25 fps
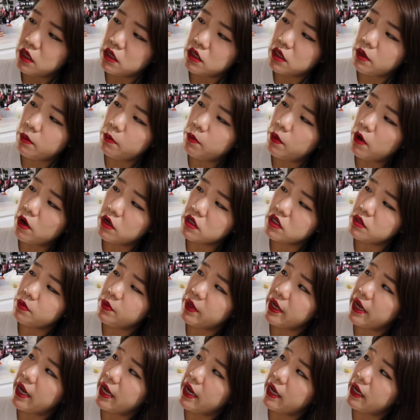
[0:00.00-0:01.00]
The box
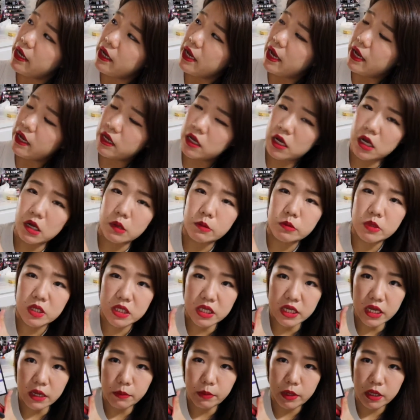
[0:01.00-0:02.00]
behind, the
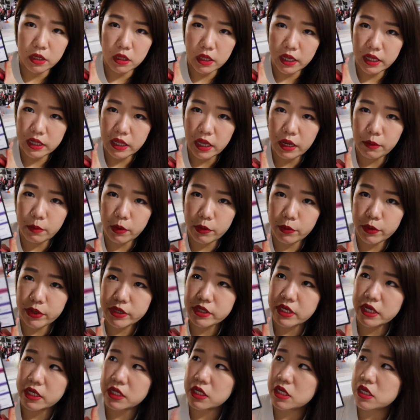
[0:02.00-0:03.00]
thing I like about Real
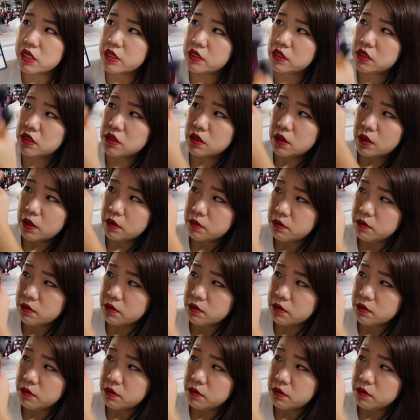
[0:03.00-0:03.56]
Technique is